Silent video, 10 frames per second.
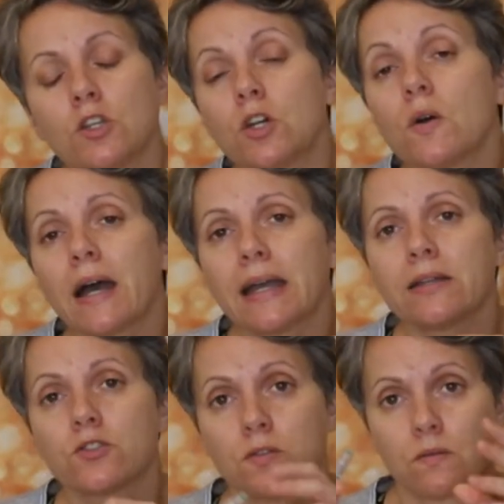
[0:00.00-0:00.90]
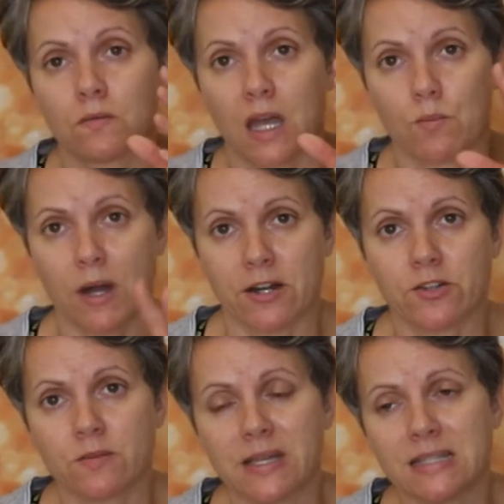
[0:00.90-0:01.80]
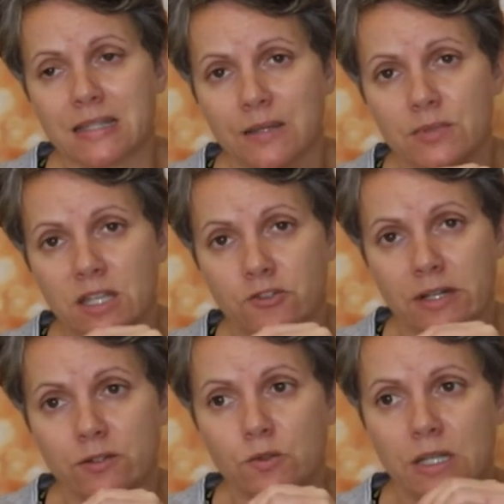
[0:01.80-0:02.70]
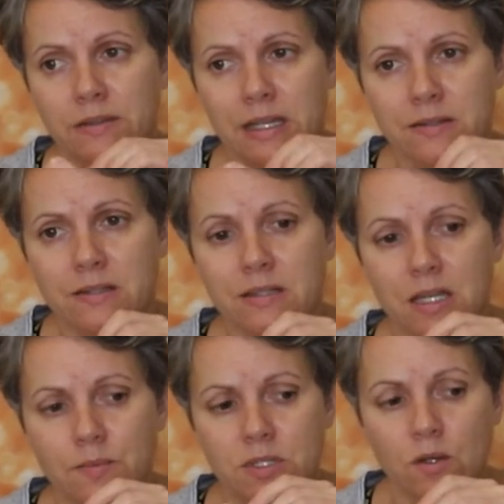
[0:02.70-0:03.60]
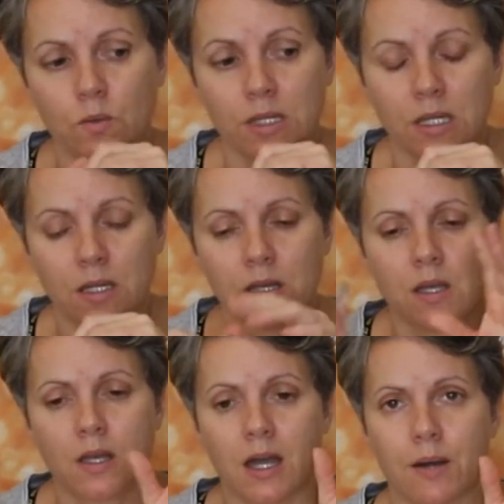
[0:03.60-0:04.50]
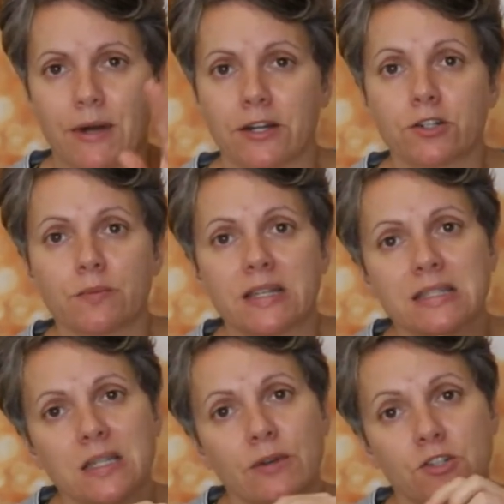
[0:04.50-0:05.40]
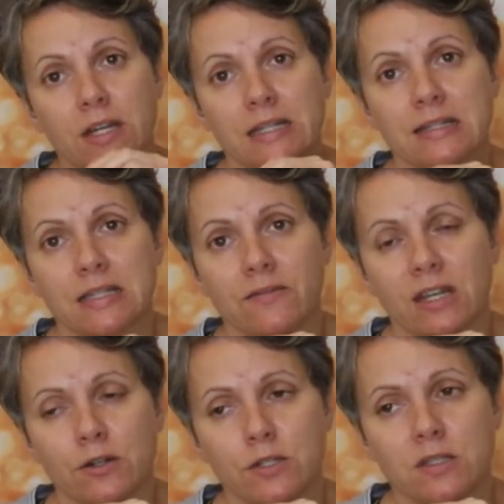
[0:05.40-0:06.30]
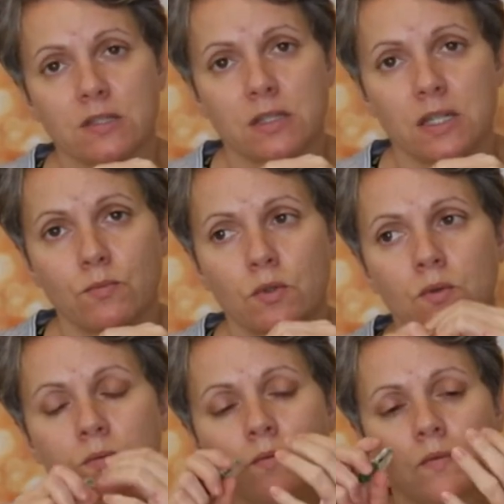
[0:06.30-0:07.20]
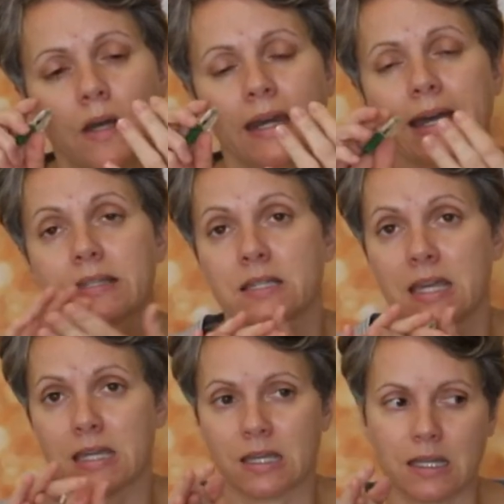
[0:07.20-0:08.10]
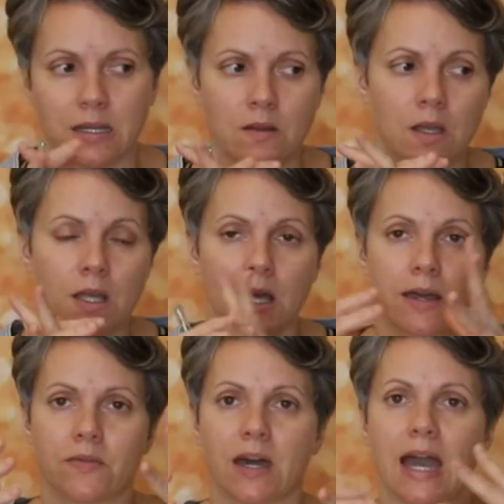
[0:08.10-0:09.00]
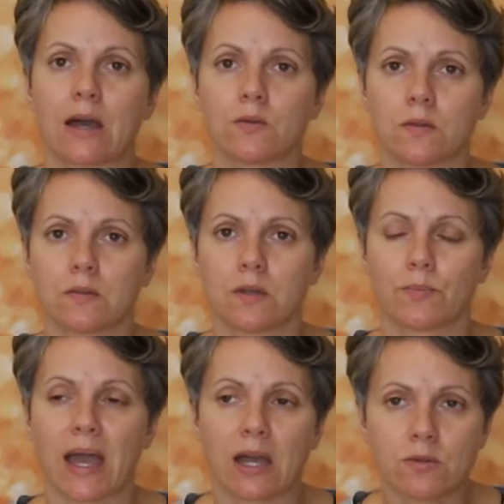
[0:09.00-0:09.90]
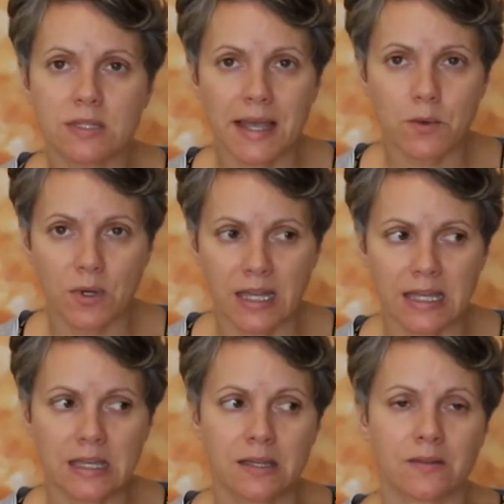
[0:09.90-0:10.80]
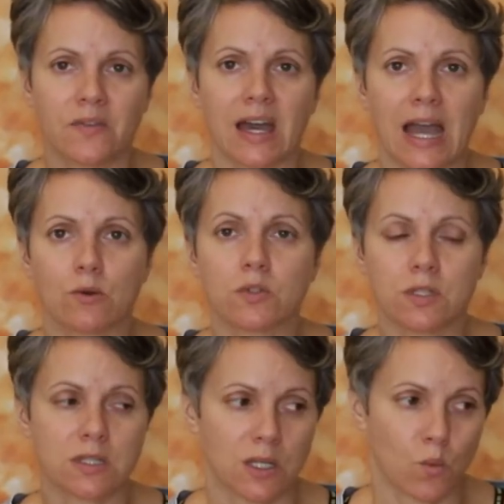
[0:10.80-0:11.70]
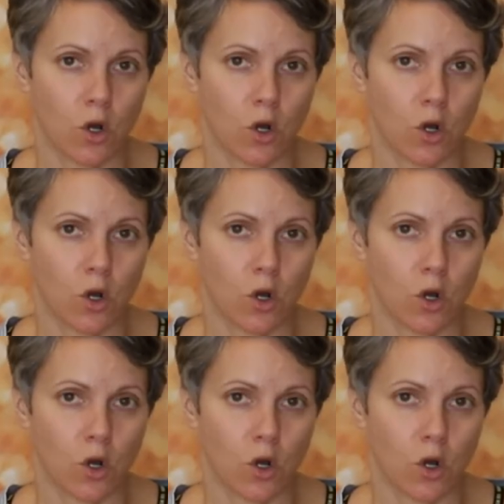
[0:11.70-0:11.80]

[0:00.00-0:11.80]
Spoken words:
you know, I monitor my steps. I try to do 10,000 steps a week. I monitor my sleep. I try to get 7 hours of sleep. And I take in the pounds I weigh, the ounces in